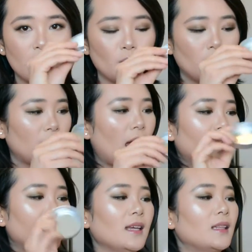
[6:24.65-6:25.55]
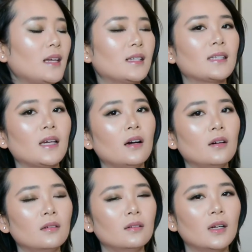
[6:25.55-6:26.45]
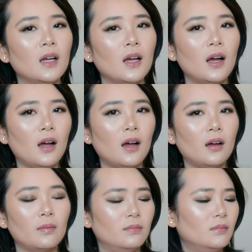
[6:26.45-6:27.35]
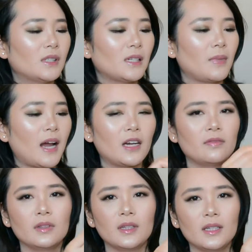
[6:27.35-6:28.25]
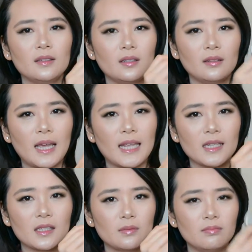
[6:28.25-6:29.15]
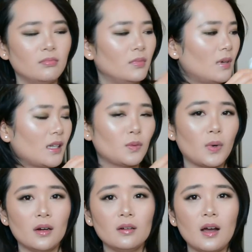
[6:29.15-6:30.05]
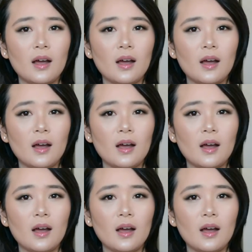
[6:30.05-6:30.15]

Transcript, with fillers: Well, I think they sell um, some kind of lid like this as well.